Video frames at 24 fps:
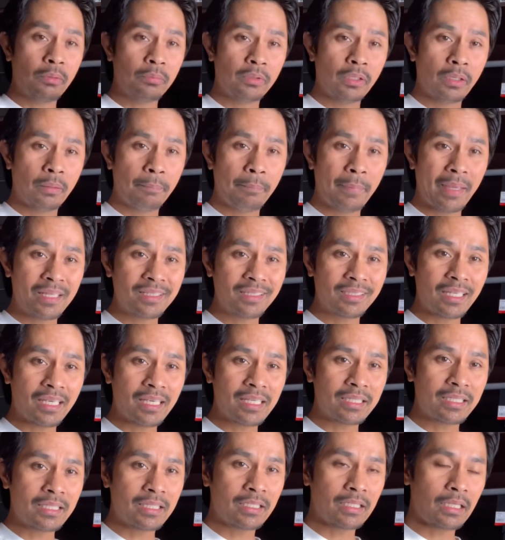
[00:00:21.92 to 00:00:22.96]
the men's
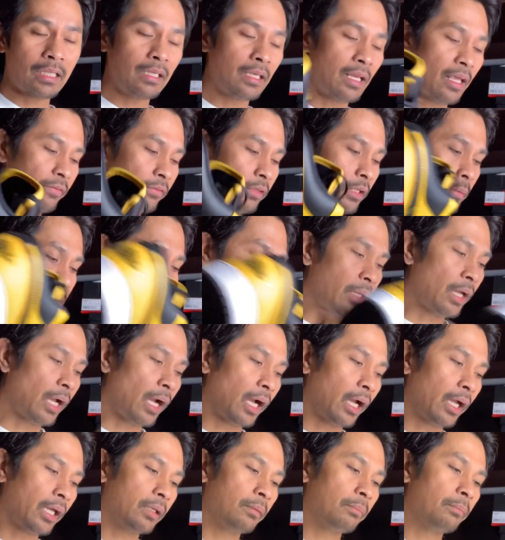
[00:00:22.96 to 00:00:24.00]
sizes I left them
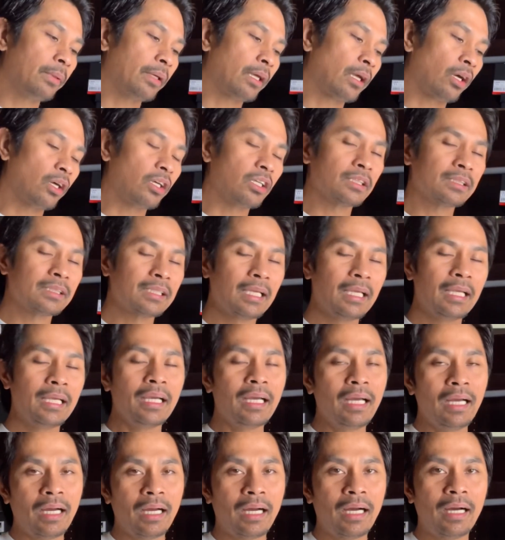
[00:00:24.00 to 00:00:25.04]
behind because
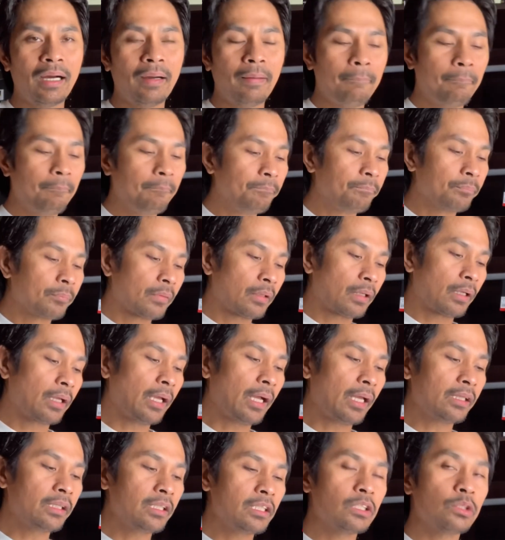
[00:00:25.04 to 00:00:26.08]

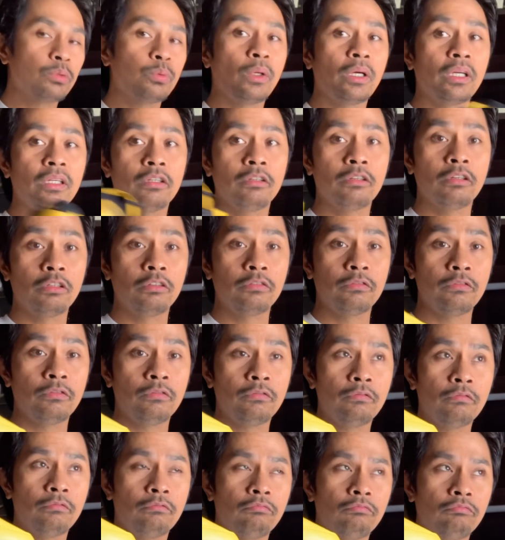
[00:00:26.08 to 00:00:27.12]
got this one
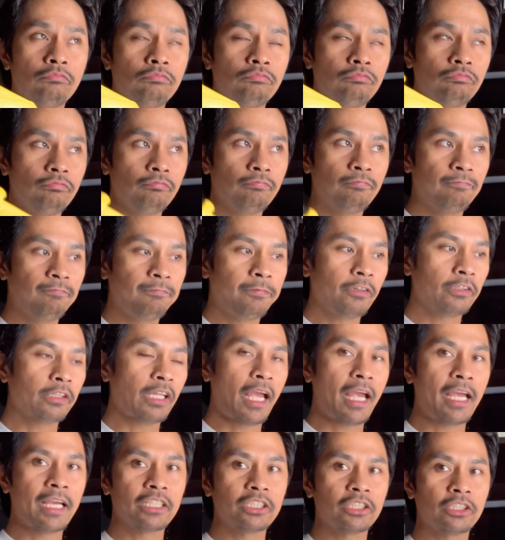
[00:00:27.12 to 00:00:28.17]
on Foot
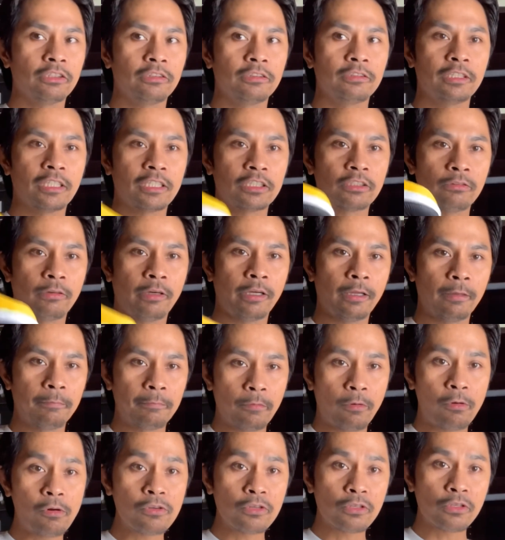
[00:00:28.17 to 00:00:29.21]
Action. That's why I'm
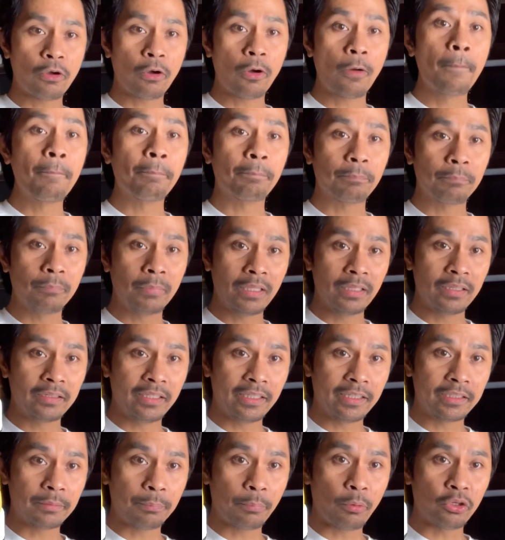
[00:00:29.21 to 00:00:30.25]
also
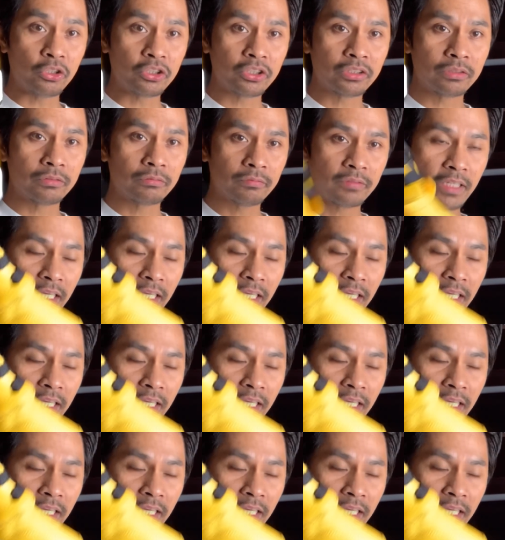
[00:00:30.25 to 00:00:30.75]
building the points right